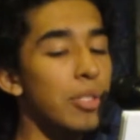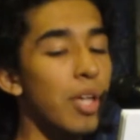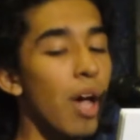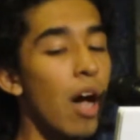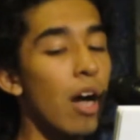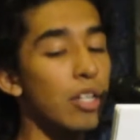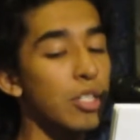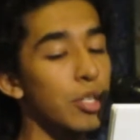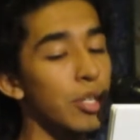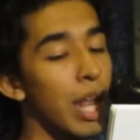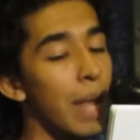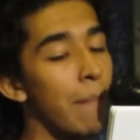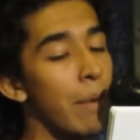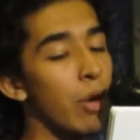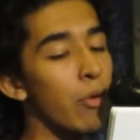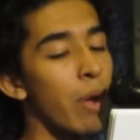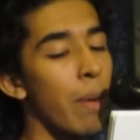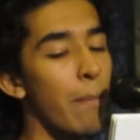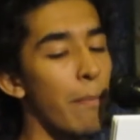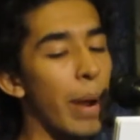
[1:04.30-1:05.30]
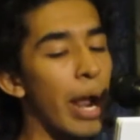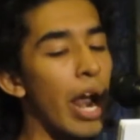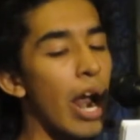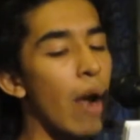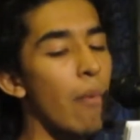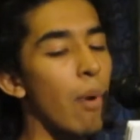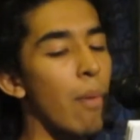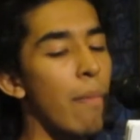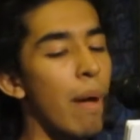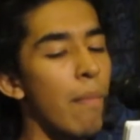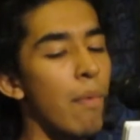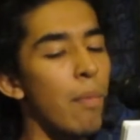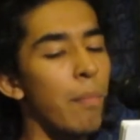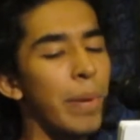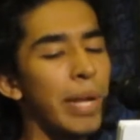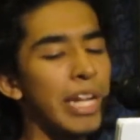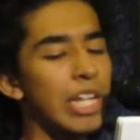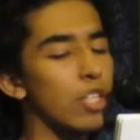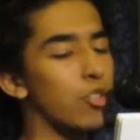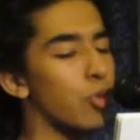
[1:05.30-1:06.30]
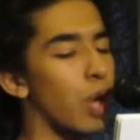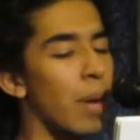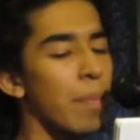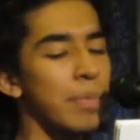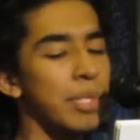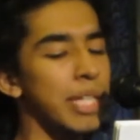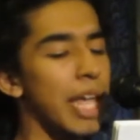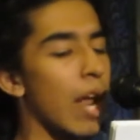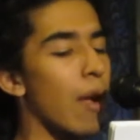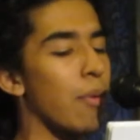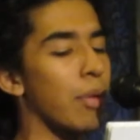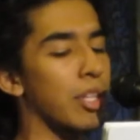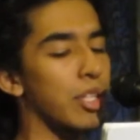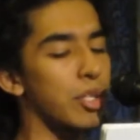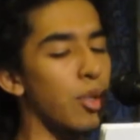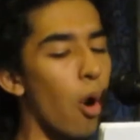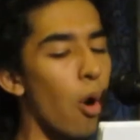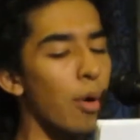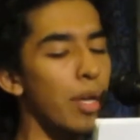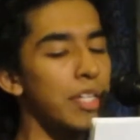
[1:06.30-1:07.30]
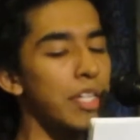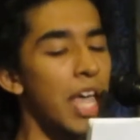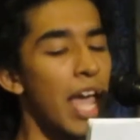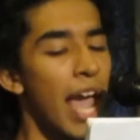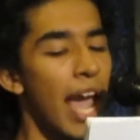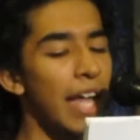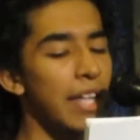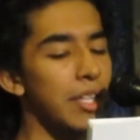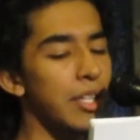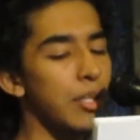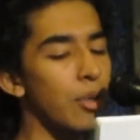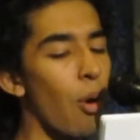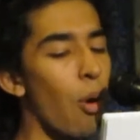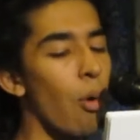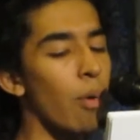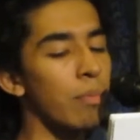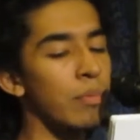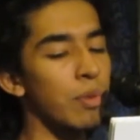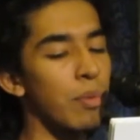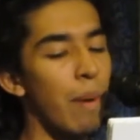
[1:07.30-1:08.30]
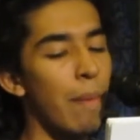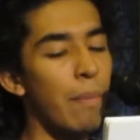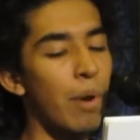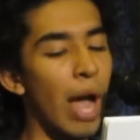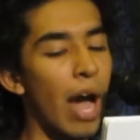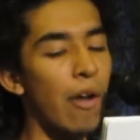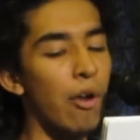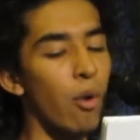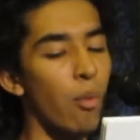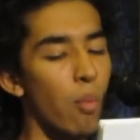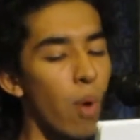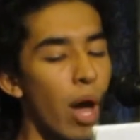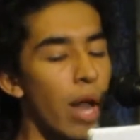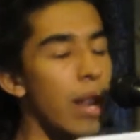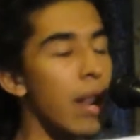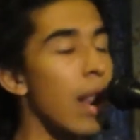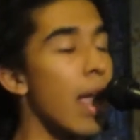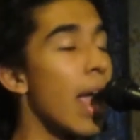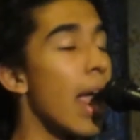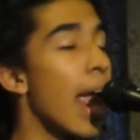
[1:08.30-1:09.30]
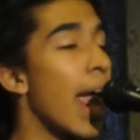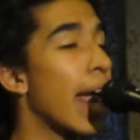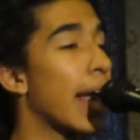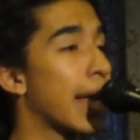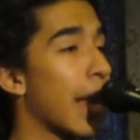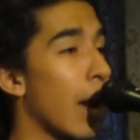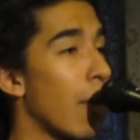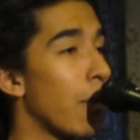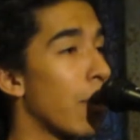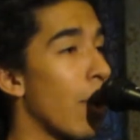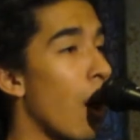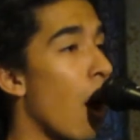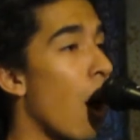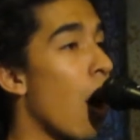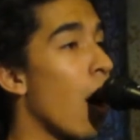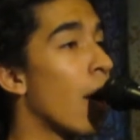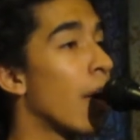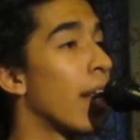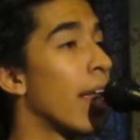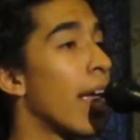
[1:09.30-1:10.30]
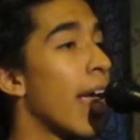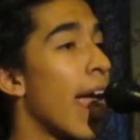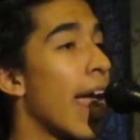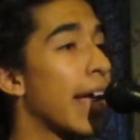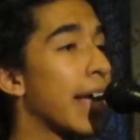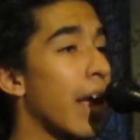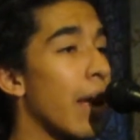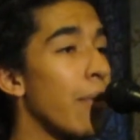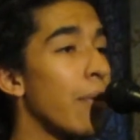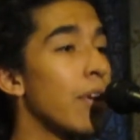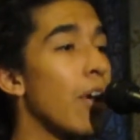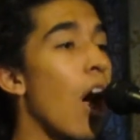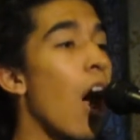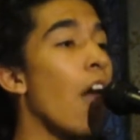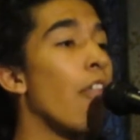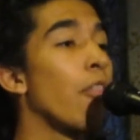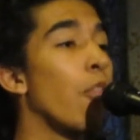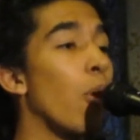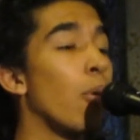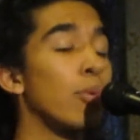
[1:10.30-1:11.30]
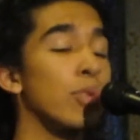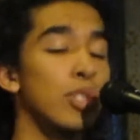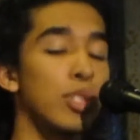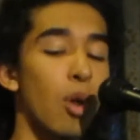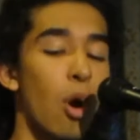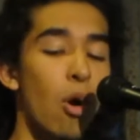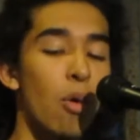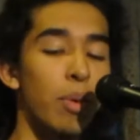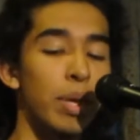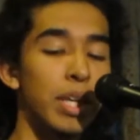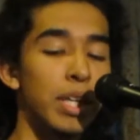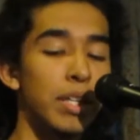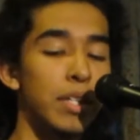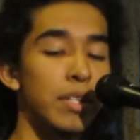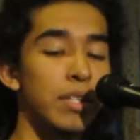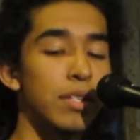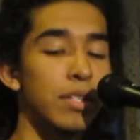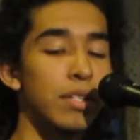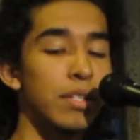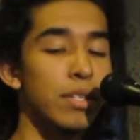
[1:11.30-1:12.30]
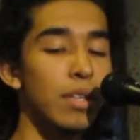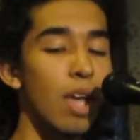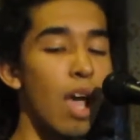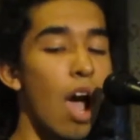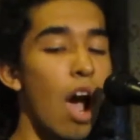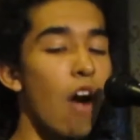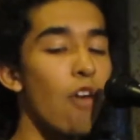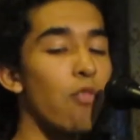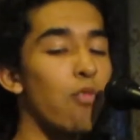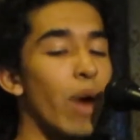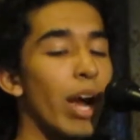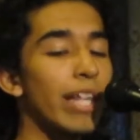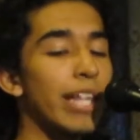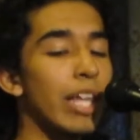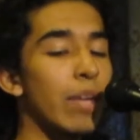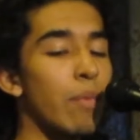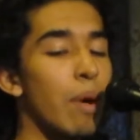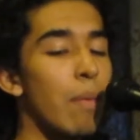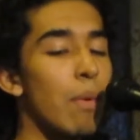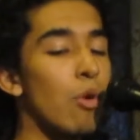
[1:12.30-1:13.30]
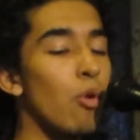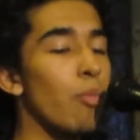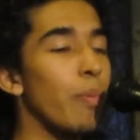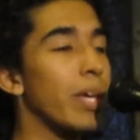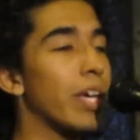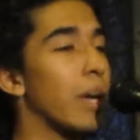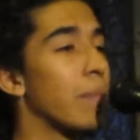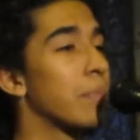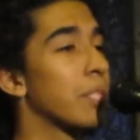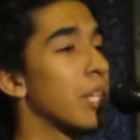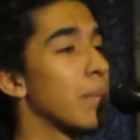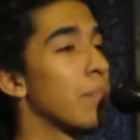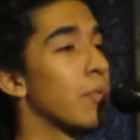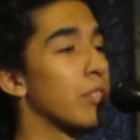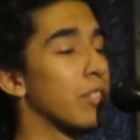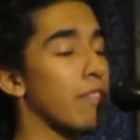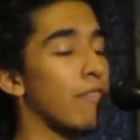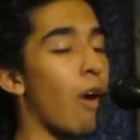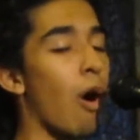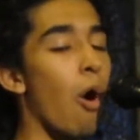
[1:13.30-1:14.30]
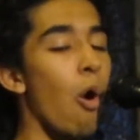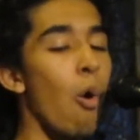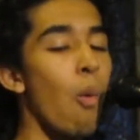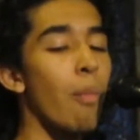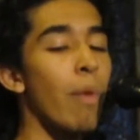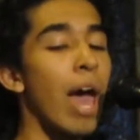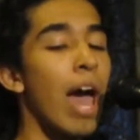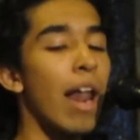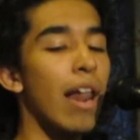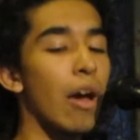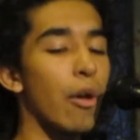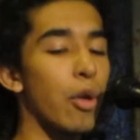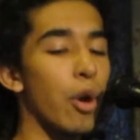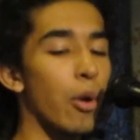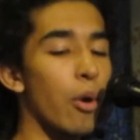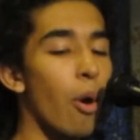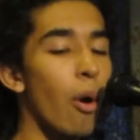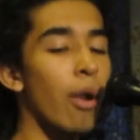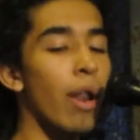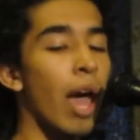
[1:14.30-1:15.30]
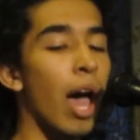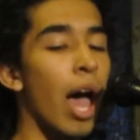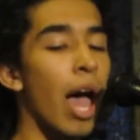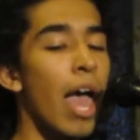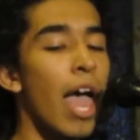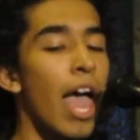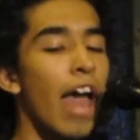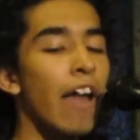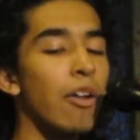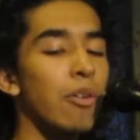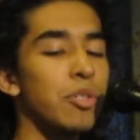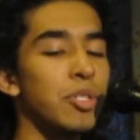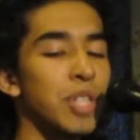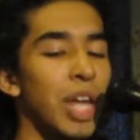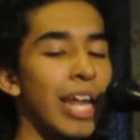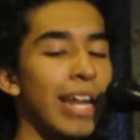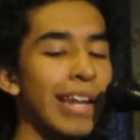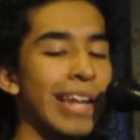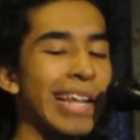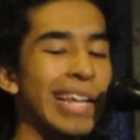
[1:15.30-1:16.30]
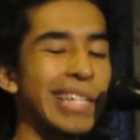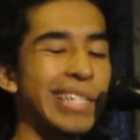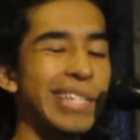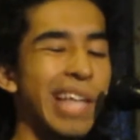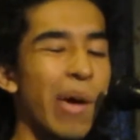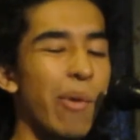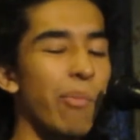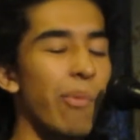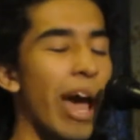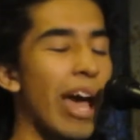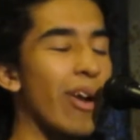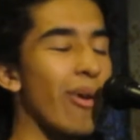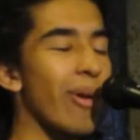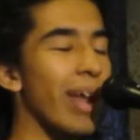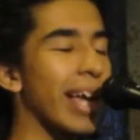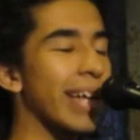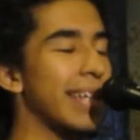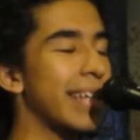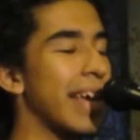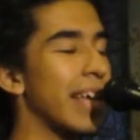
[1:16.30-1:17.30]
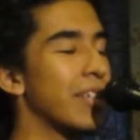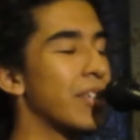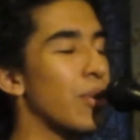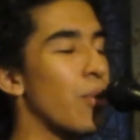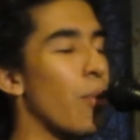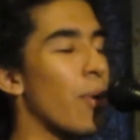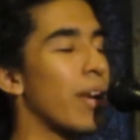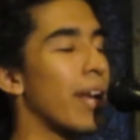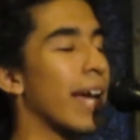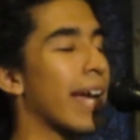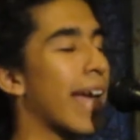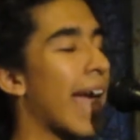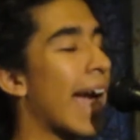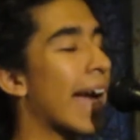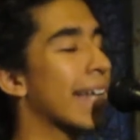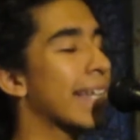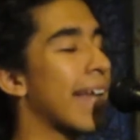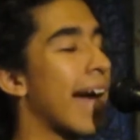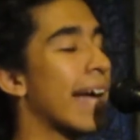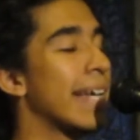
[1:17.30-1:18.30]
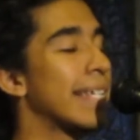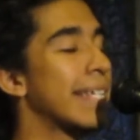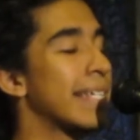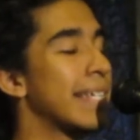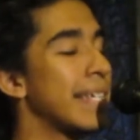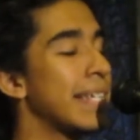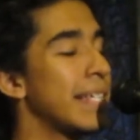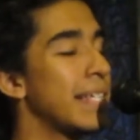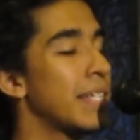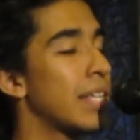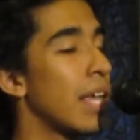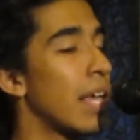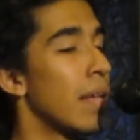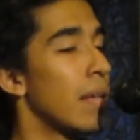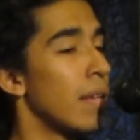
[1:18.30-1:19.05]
song turned immigrant prayer. Remember beating drums, carrying stories and storms. Remember how to run and carry on and carry on those stories of wailing women who become symbols of home, La Llorona, and those chain links that rattle like desert when the cacti cease